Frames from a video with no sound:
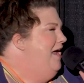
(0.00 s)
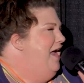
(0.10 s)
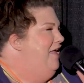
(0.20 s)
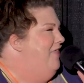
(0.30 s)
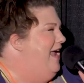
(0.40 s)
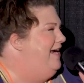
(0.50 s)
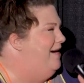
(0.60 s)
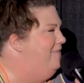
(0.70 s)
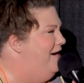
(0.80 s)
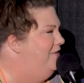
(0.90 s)
And they
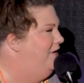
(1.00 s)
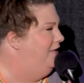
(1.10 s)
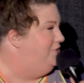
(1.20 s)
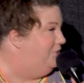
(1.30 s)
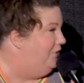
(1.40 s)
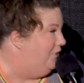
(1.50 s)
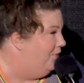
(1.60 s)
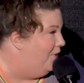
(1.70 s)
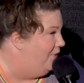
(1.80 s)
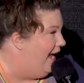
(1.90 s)
come out and they're like, dude,
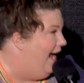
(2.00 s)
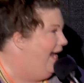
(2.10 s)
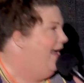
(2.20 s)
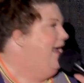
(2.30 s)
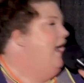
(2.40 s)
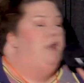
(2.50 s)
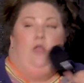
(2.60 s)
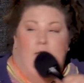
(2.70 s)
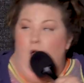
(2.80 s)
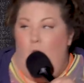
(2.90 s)
you okay? And
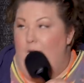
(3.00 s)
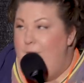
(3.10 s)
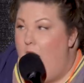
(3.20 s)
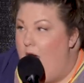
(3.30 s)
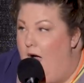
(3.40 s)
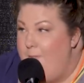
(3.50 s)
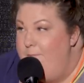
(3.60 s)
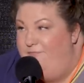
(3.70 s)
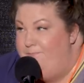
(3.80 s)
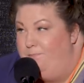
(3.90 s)
you're like, no, I'm not. I'm
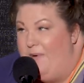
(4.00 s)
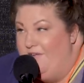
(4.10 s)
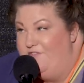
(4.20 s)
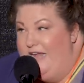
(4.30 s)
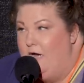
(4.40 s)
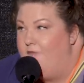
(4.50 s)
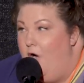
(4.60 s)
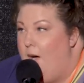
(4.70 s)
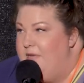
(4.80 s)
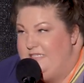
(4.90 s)
fighting off
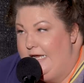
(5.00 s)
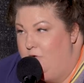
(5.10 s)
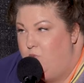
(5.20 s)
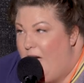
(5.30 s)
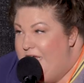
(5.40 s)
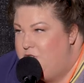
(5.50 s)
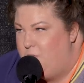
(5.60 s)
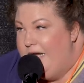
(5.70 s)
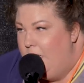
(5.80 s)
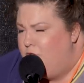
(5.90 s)
homicide and rage
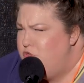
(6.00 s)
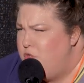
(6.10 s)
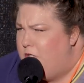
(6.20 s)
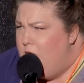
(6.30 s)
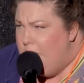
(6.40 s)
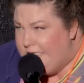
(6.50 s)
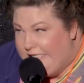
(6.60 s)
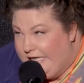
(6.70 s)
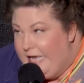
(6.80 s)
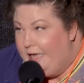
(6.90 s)
right now. You should
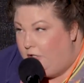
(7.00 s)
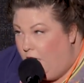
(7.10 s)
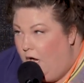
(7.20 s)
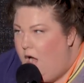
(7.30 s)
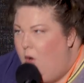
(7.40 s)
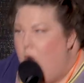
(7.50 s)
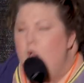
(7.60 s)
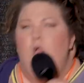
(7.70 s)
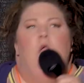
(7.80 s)
go.